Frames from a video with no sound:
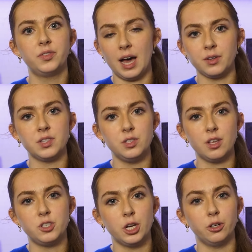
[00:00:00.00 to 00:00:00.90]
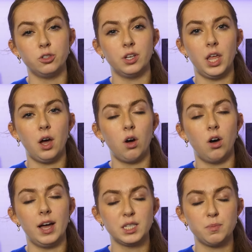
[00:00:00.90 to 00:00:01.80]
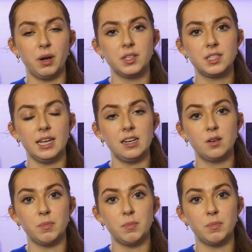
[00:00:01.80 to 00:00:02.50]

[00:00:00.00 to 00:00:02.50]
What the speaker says: thousands of children that are experiencing